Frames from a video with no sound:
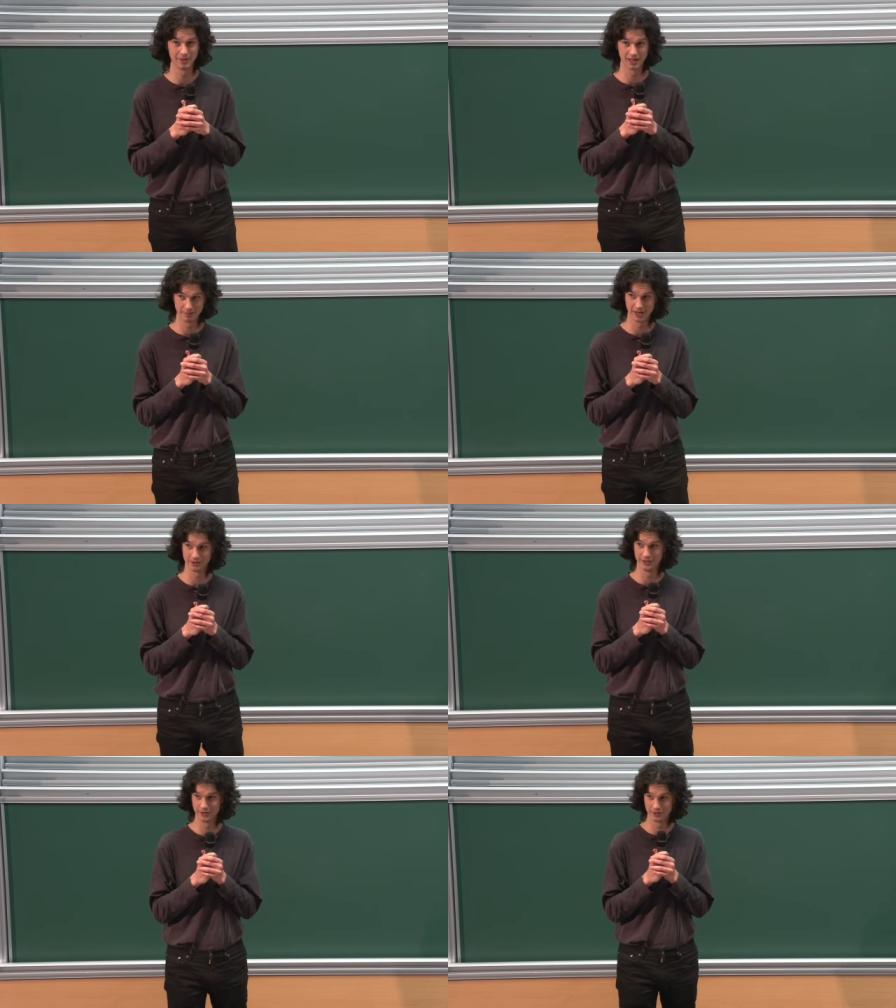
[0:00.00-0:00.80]

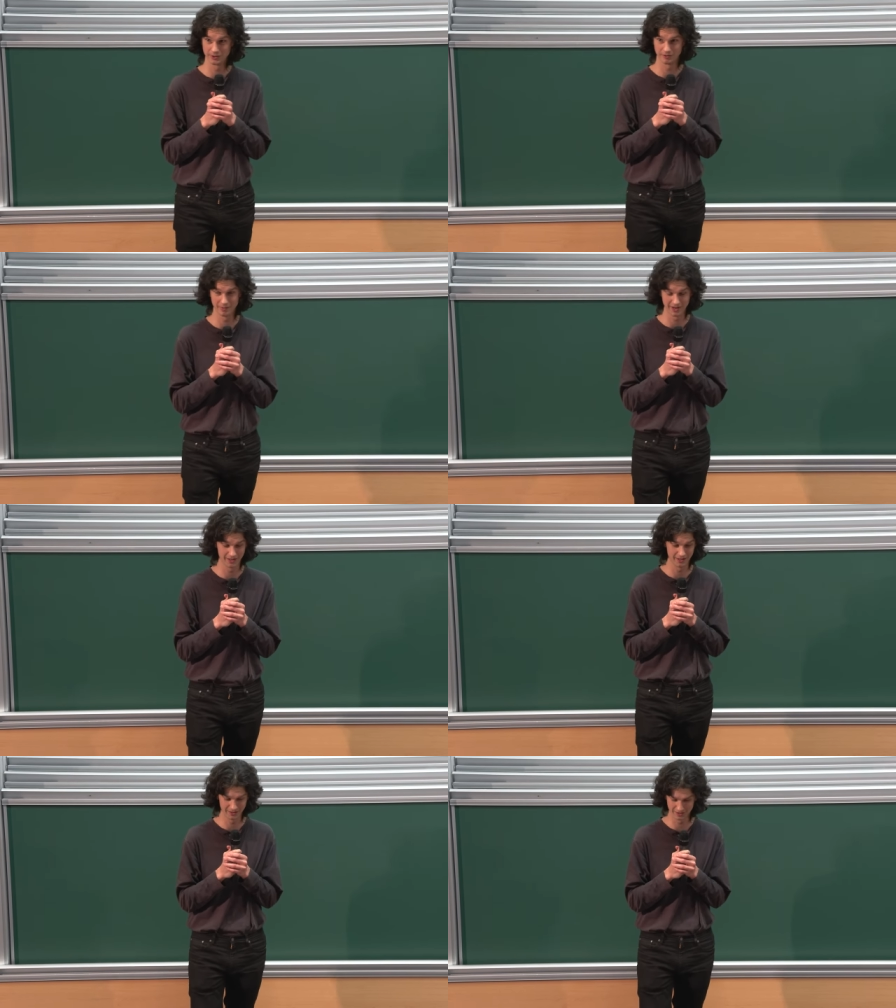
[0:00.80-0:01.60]
mathematical heroes of mine,
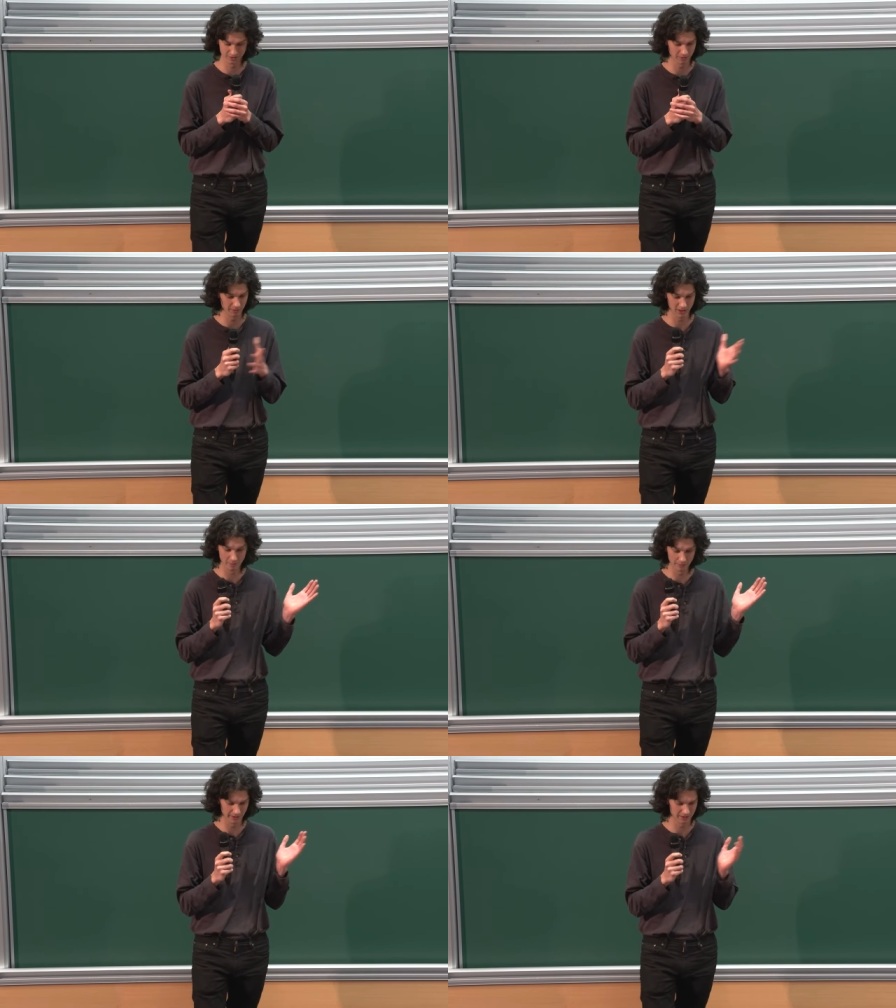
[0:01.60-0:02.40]
and it's extremely
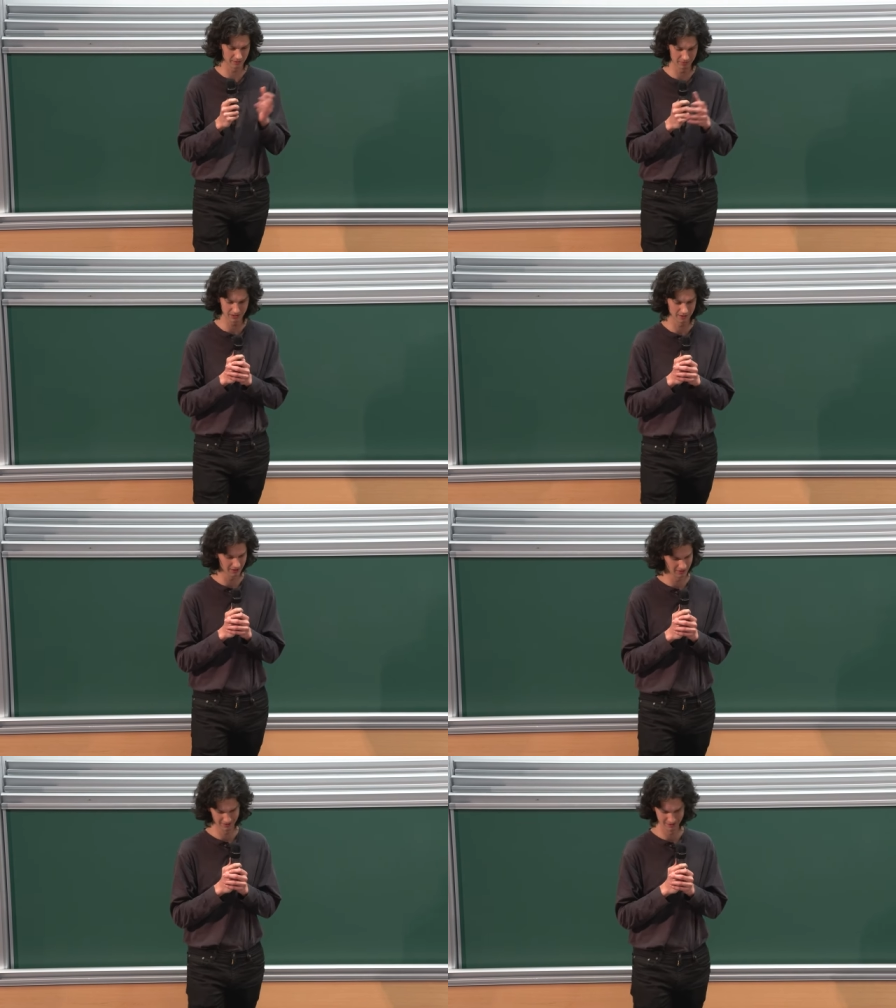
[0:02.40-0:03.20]
humbling to be
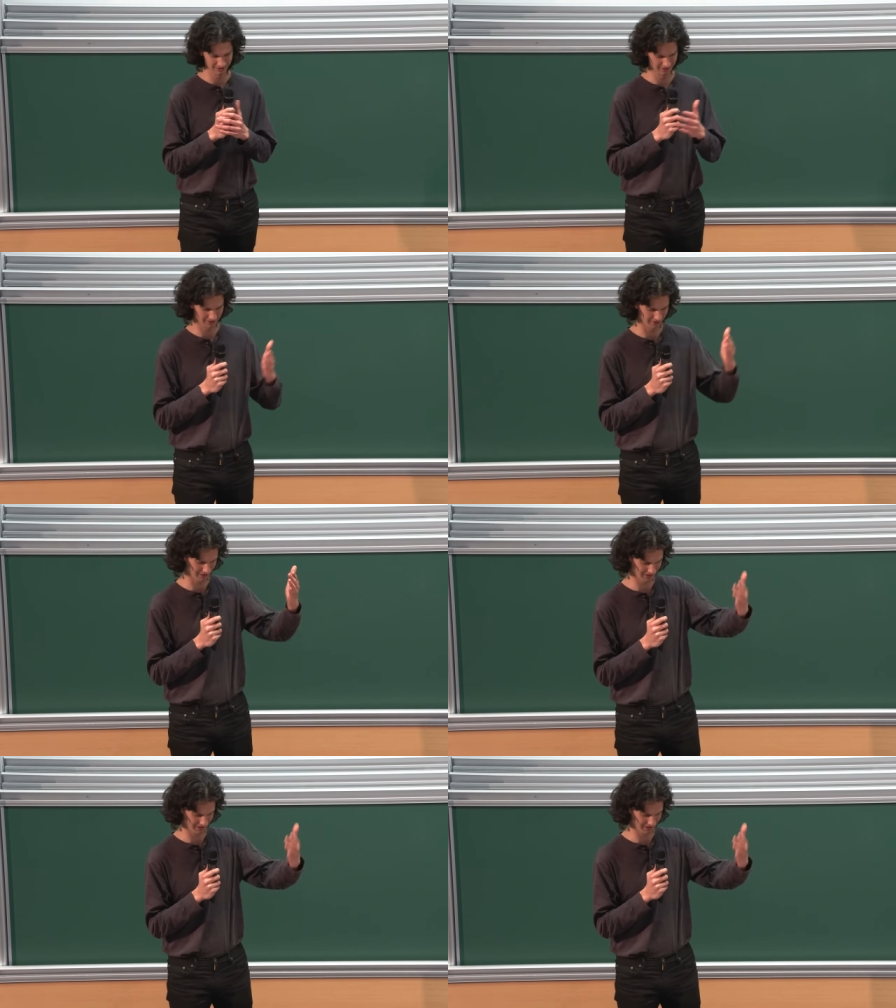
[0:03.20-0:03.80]
on the